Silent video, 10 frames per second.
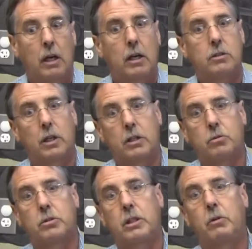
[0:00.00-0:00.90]
It is
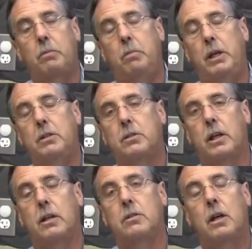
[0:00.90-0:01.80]
interesting with bee
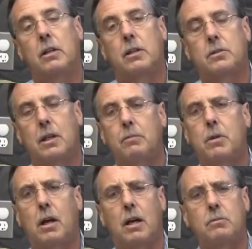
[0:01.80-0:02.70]
stings that
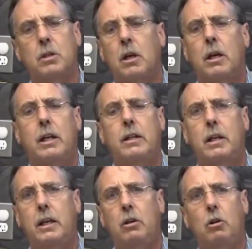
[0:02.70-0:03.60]
sometimes
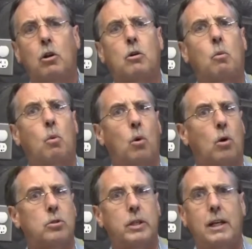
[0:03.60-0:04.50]
they look
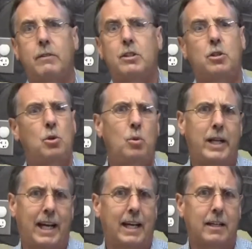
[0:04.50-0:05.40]
worse even 2
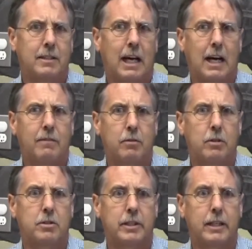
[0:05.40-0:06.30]
days after
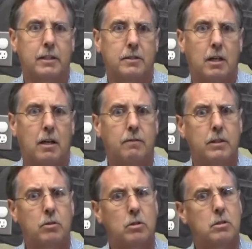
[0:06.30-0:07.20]
the sting itself,
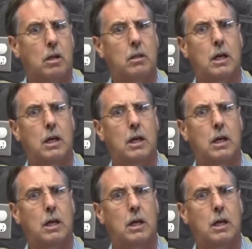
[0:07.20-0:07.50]
and so it's not